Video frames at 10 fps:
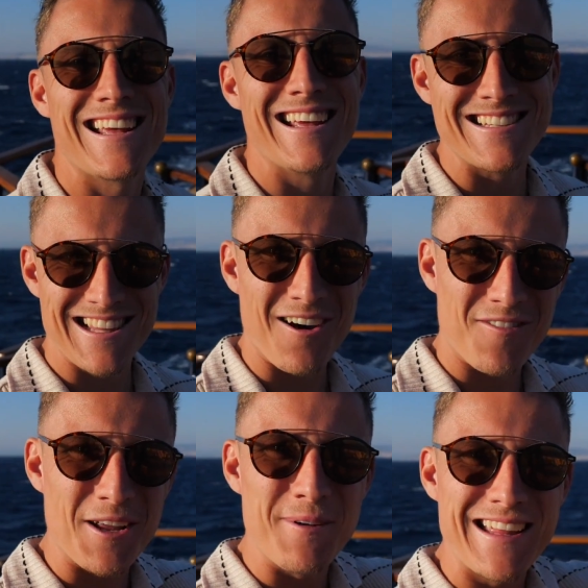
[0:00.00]
This is
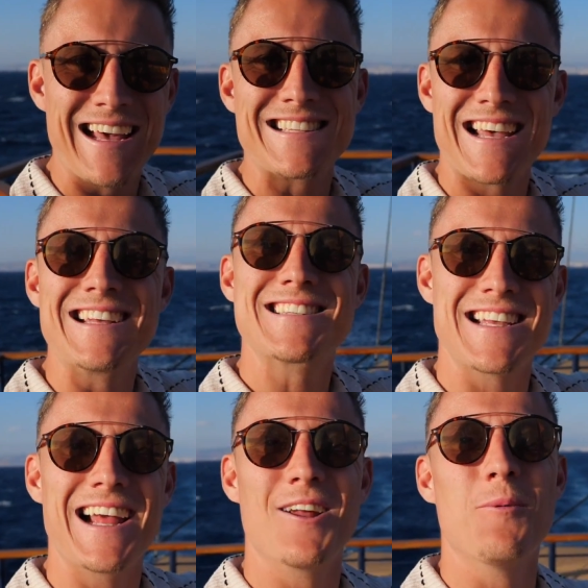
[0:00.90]
lovely. We get a
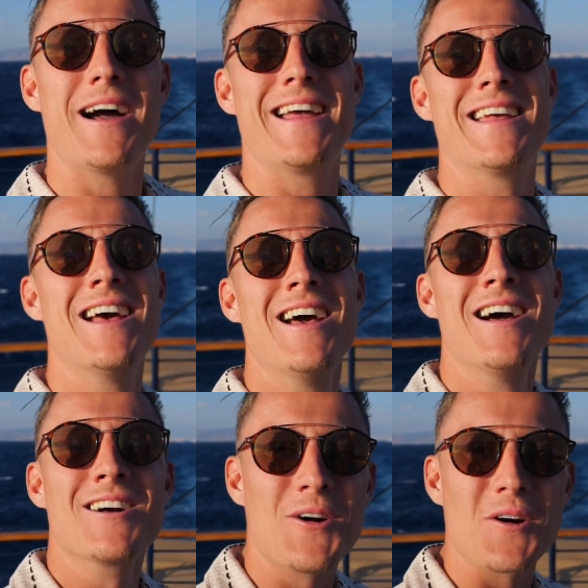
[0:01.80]
sail away
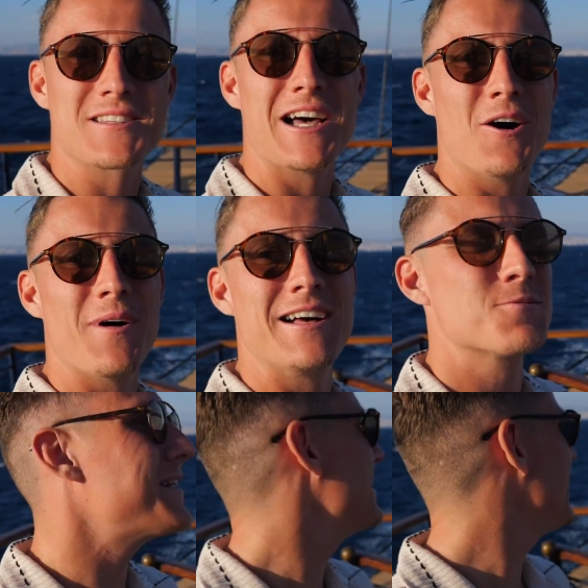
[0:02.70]
cocktail as
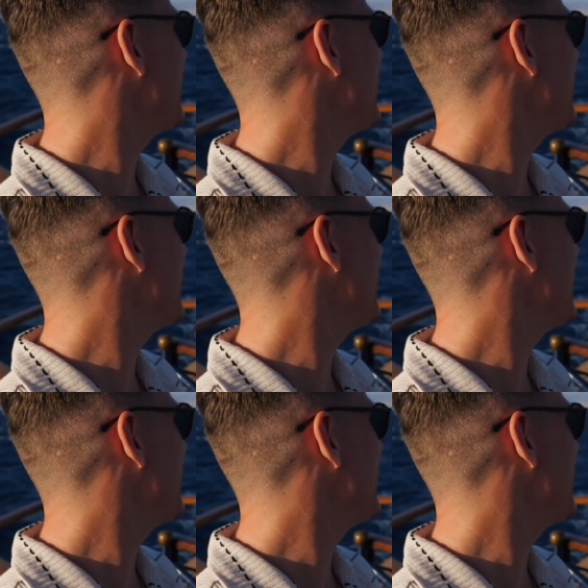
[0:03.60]
we leave